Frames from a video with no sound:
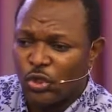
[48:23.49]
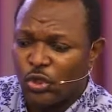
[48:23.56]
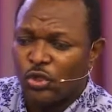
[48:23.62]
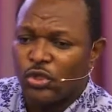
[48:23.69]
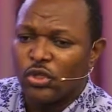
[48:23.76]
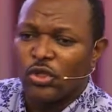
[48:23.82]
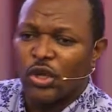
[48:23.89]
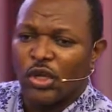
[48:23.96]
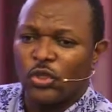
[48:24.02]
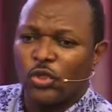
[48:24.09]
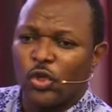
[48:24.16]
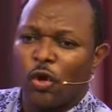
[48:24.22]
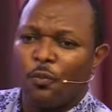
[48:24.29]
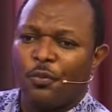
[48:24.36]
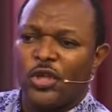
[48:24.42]
You do not
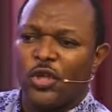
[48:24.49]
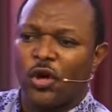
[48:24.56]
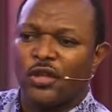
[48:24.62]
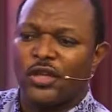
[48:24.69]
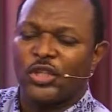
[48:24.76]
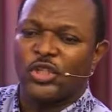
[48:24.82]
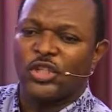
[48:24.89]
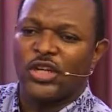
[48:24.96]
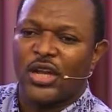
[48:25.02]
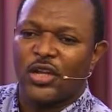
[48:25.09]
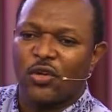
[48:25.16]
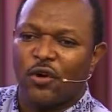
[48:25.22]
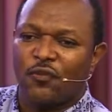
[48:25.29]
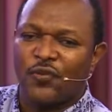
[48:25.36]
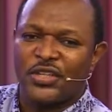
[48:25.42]
know beyond the
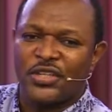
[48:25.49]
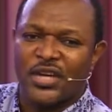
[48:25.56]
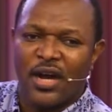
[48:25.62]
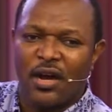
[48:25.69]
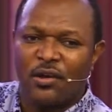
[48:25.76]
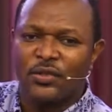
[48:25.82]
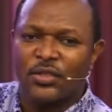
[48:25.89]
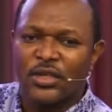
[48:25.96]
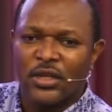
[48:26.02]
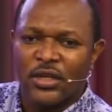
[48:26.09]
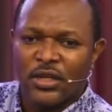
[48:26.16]
shadow of a doubt